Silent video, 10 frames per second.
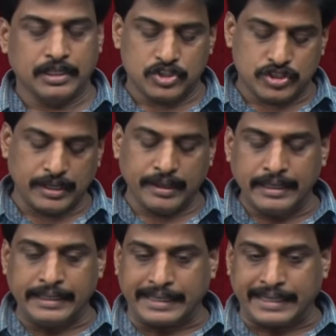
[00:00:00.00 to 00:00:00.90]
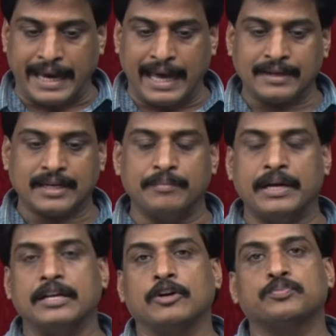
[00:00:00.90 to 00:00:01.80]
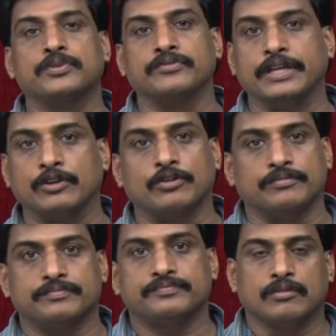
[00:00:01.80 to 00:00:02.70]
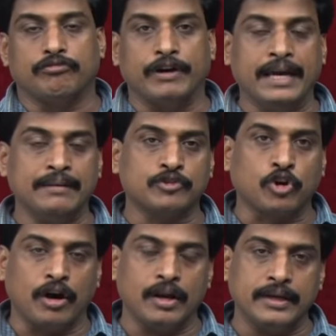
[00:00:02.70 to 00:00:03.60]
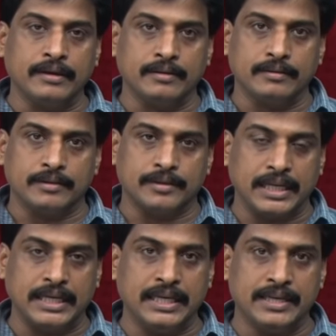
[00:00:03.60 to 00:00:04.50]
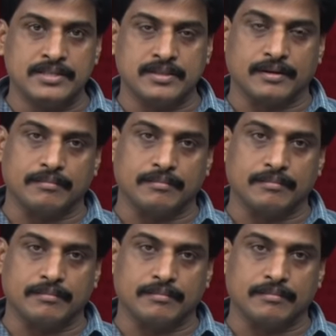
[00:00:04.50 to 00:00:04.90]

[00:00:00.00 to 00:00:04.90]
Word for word: generally cal command output we know. Why I am calling T is